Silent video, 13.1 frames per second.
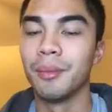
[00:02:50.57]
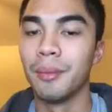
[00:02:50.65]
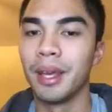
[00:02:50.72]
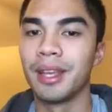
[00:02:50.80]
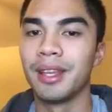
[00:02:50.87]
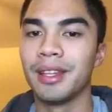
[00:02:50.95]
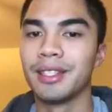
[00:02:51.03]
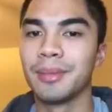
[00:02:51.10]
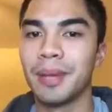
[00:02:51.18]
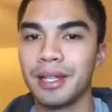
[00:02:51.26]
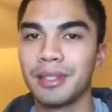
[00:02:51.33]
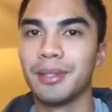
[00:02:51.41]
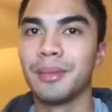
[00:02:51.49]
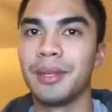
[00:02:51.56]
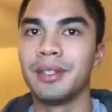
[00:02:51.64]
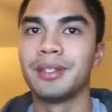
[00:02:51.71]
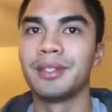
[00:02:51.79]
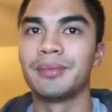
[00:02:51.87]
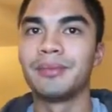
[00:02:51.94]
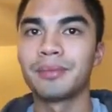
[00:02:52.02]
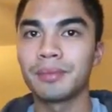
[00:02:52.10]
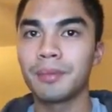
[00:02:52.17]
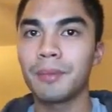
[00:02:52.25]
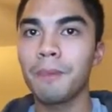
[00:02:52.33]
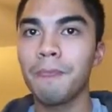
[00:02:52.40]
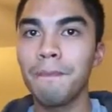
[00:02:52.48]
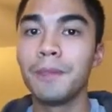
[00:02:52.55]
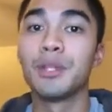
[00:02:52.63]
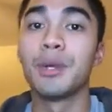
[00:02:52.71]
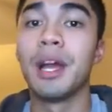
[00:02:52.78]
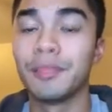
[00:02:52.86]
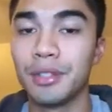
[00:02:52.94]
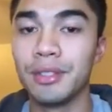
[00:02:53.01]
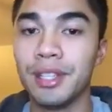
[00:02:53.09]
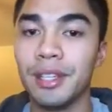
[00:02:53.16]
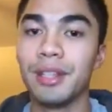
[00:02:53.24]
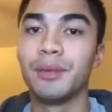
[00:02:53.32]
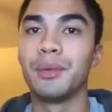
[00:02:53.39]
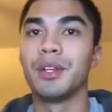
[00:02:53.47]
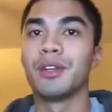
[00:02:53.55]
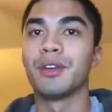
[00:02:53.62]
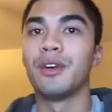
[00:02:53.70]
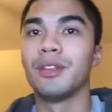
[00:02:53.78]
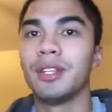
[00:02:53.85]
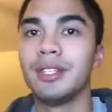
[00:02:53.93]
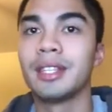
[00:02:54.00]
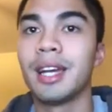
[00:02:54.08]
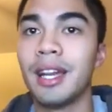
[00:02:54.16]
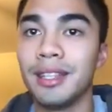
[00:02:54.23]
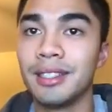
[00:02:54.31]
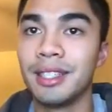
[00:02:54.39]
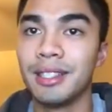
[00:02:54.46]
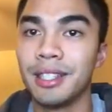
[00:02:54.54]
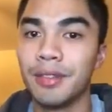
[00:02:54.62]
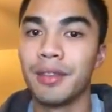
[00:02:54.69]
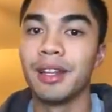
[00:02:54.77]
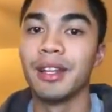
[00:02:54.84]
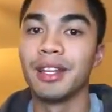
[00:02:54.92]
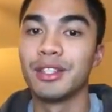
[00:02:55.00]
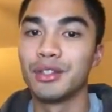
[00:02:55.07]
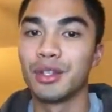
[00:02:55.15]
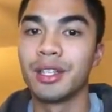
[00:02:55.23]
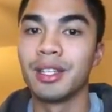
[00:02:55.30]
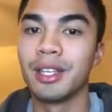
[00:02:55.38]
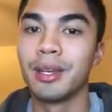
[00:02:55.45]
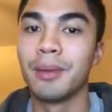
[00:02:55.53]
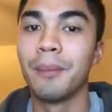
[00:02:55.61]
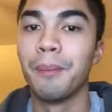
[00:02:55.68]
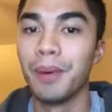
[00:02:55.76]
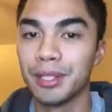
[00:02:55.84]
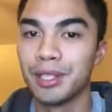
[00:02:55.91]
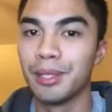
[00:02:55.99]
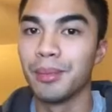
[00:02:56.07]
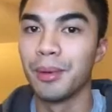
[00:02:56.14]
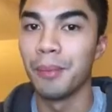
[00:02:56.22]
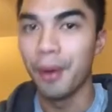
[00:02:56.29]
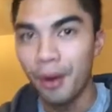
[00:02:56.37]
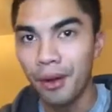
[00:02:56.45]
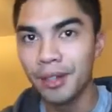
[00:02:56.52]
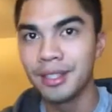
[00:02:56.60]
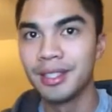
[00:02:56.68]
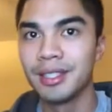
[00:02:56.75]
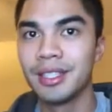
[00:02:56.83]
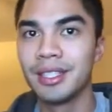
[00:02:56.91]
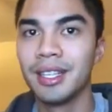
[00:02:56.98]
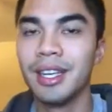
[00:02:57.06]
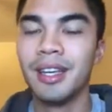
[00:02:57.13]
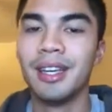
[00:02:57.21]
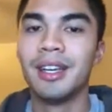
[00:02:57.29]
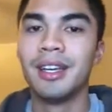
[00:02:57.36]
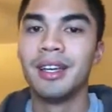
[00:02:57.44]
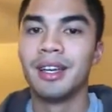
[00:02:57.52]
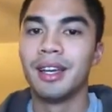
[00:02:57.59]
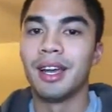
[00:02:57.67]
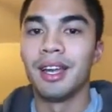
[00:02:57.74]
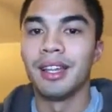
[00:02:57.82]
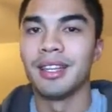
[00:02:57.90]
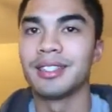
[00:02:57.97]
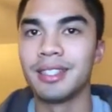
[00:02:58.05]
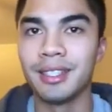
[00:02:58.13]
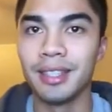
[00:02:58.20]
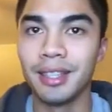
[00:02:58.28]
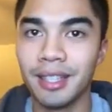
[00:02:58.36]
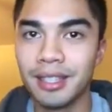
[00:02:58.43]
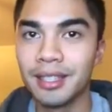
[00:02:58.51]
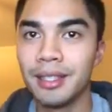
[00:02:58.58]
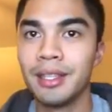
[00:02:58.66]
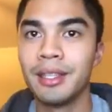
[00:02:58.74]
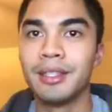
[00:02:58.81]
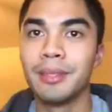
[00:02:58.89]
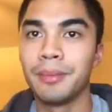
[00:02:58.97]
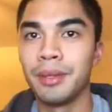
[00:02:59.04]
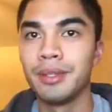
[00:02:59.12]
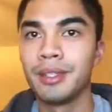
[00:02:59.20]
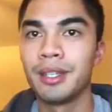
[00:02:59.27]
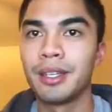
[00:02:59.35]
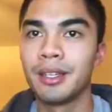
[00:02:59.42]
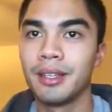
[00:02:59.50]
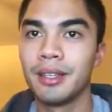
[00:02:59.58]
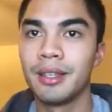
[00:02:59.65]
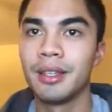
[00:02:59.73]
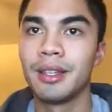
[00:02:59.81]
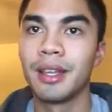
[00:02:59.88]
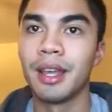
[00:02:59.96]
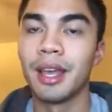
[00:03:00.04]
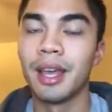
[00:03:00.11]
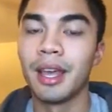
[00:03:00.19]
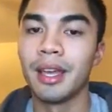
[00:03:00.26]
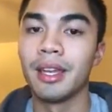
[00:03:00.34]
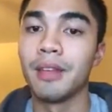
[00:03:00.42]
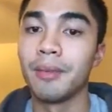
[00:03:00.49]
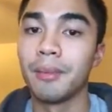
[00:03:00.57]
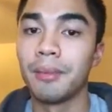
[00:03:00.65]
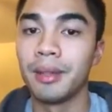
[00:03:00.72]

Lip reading: making this masterpiece. So after dealing with all these highly sensitive and electrically combustible parts, I like to listen to music and even